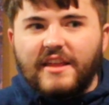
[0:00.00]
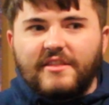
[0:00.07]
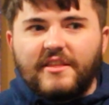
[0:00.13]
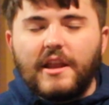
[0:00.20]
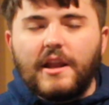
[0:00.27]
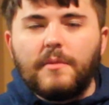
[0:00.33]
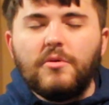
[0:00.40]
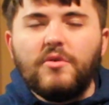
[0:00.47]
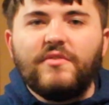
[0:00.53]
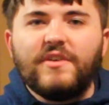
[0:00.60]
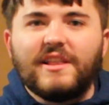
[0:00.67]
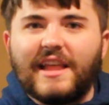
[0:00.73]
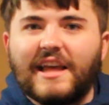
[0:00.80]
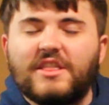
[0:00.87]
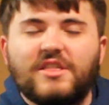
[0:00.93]
than a movie
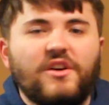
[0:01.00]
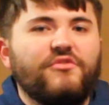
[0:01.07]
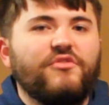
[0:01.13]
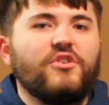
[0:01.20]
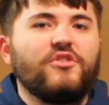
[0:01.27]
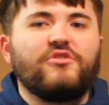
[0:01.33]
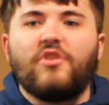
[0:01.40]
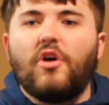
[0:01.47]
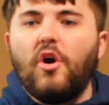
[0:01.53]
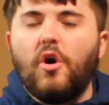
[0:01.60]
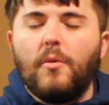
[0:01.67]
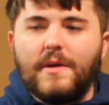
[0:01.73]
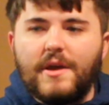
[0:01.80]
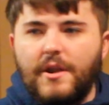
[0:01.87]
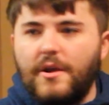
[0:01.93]
like The First
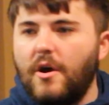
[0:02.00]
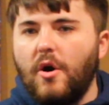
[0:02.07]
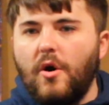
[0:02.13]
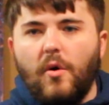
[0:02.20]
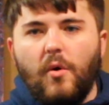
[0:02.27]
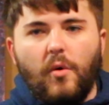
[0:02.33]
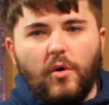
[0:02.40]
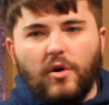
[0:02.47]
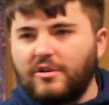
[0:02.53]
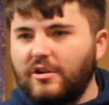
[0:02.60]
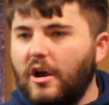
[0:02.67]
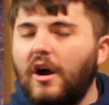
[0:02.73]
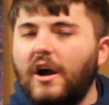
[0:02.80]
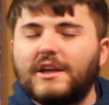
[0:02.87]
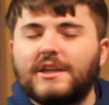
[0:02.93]
Omen or
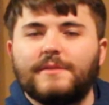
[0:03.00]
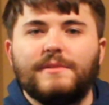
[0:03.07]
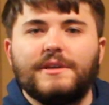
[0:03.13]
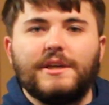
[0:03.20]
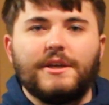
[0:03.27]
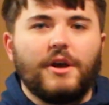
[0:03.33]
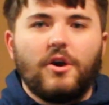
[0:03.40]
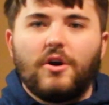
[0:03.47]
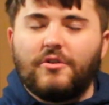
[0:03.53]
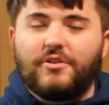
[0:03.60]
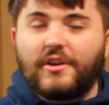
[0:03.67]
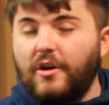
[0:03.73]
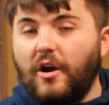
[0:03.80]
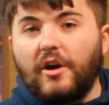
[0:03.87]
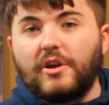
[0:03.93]
Talk to Me or
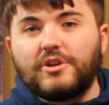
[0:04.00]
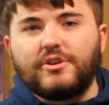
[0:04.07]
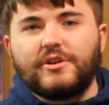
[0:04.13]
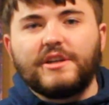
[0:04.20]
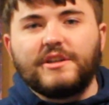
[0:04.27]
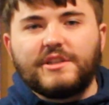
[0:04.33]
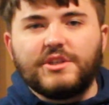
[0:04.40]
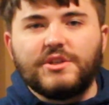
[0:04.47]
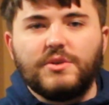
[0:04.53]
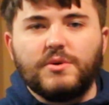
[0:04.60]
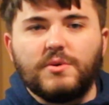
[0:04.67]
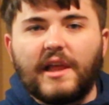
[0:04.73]
The Conjuring 2.